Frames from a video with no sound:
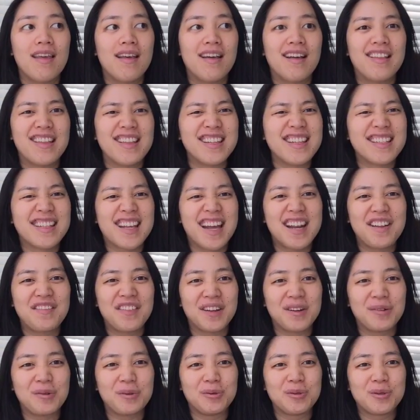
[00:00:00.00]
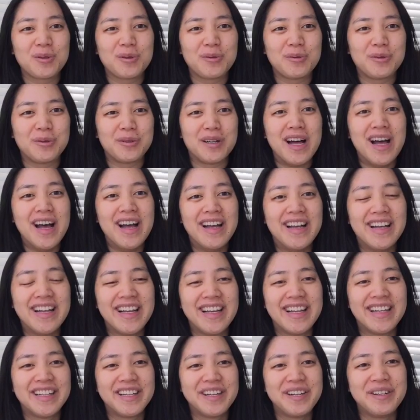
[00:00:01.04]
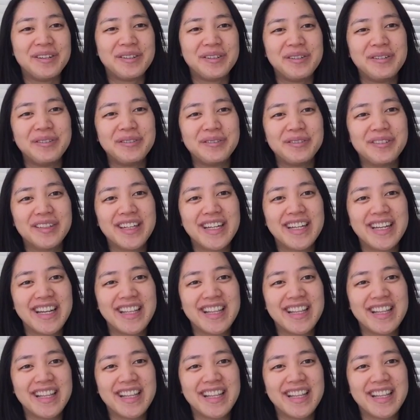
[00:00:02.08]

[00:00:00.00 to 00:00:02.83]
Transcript: This is kind of like an old school one.